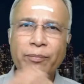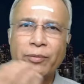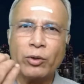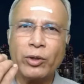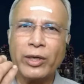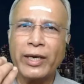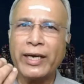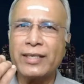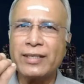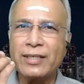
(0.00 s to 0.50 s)

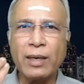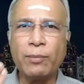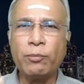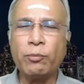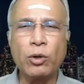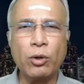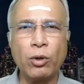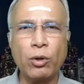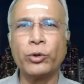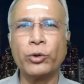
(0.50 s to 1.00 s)
you get
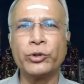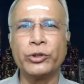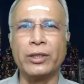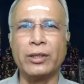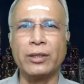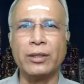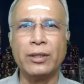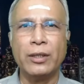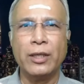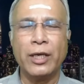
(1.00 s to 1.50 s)
some
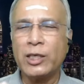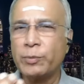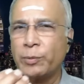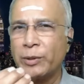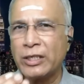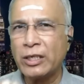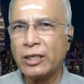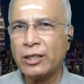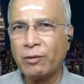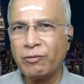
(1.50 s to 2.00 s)
closure,
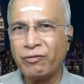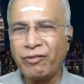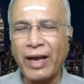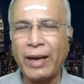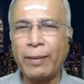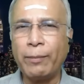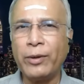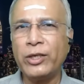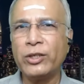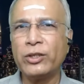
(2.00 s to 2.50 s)
especially the
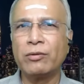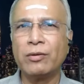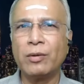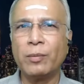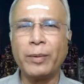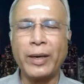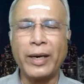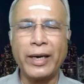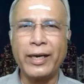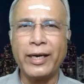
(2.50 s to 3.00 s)
families of the
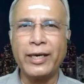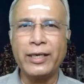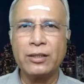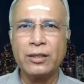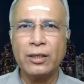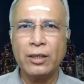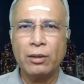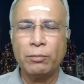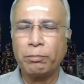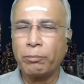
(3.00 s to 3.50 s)
pilots.
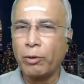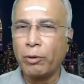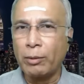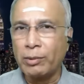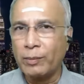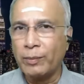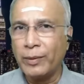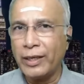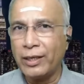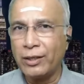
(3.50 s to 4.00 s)

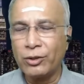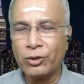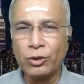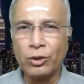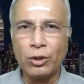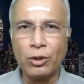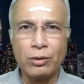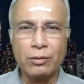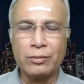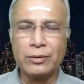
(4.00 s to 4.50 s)
Probably, you
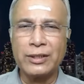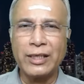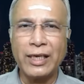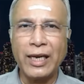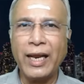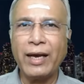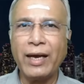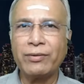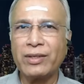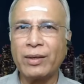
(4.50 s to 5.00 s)
know,
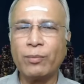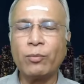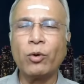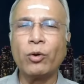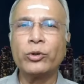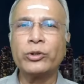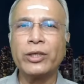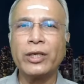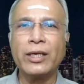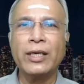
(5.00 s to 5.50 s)
they'll have some
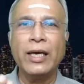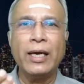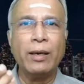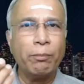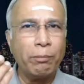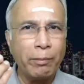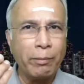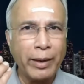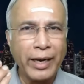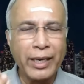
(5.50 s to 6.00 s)
closure.
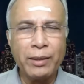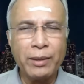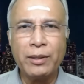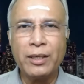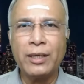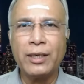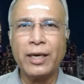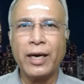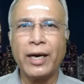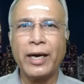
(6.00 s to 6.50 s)
My
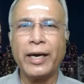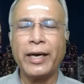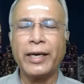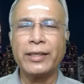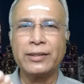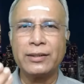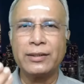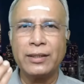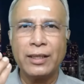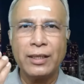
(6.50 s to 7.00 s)

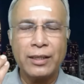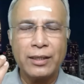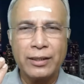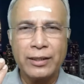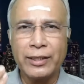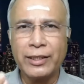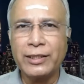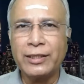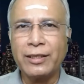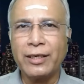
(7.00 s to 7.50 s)
guys,
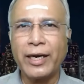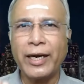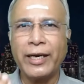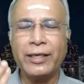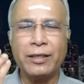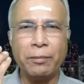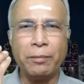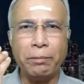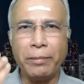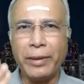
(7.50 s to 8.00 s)
they
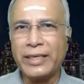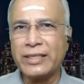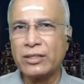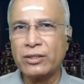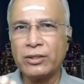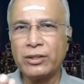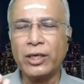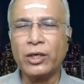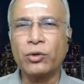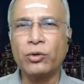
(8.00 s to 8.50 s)
tried the
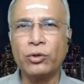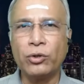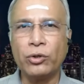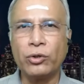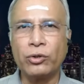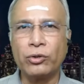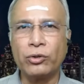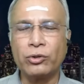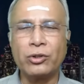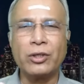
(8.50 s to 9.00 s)
best they could
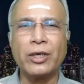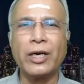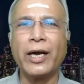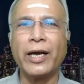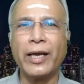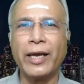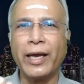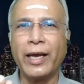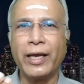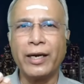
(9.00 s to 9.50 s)
to
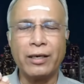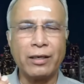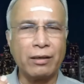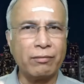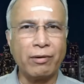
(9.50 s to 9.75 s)
try and